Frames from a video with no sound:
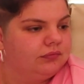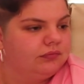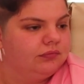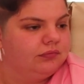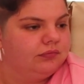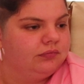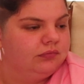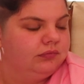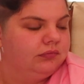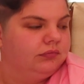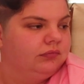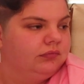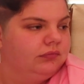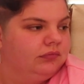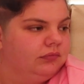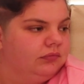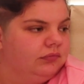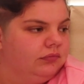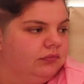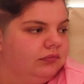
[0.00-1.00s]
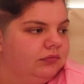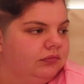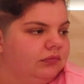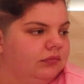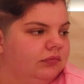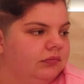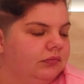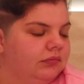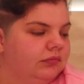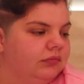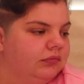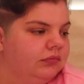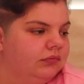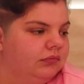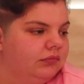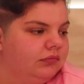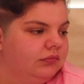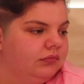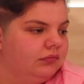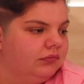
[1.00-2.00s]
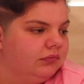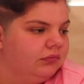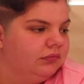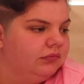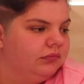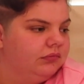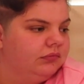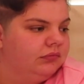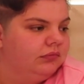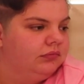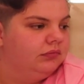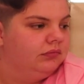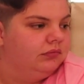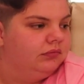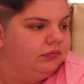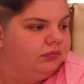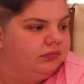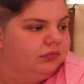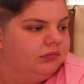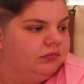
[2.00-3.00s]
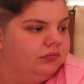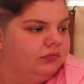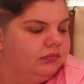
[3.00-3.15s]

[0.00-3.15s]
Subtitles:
[no speech]